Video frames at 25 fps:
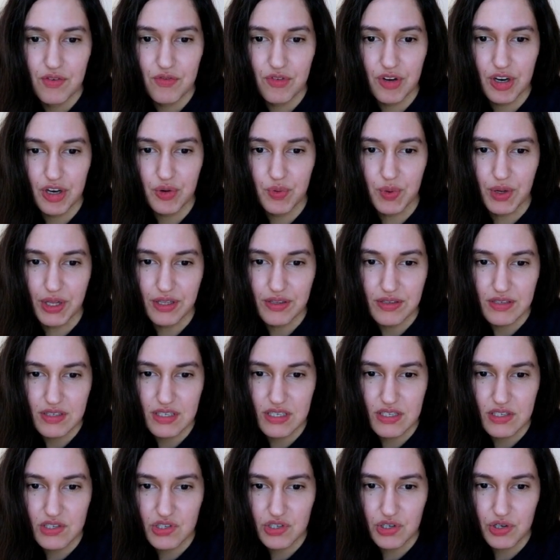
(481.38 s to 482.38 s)
Very well,
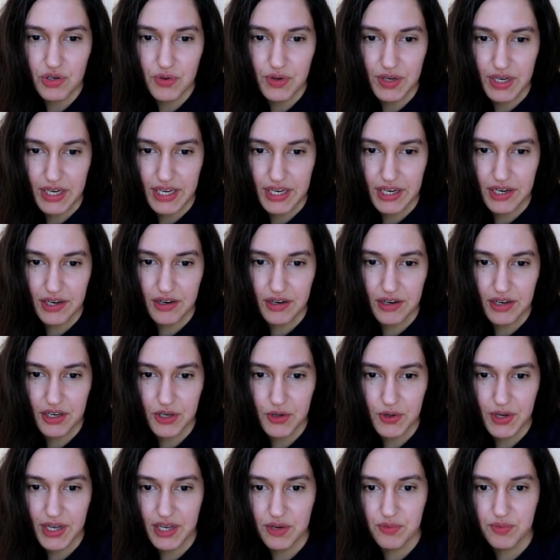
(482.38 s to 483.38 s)
since you're already here,
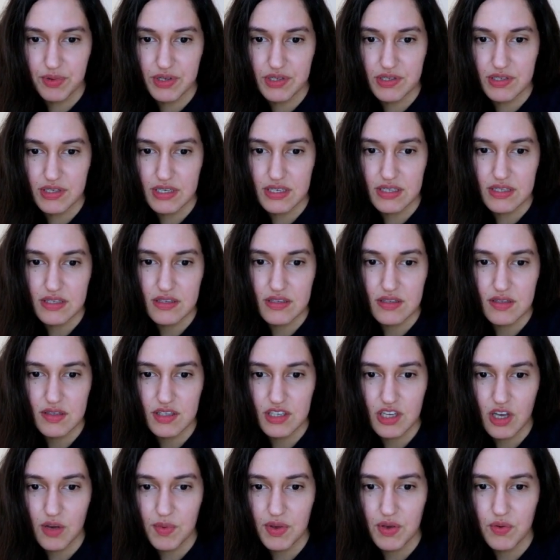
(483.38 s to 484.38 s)
go ahead, princess.
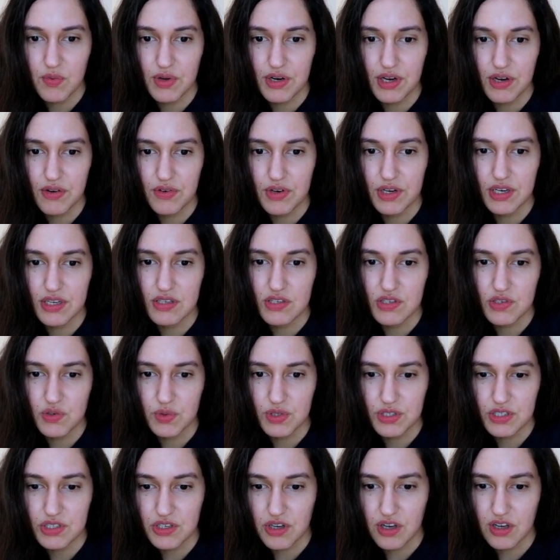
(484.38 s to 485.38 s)
Tell me whatever it is you
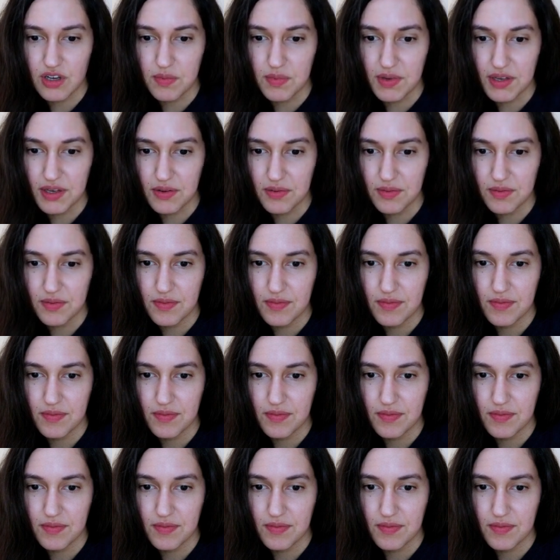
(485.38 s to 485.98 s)
want to talk about.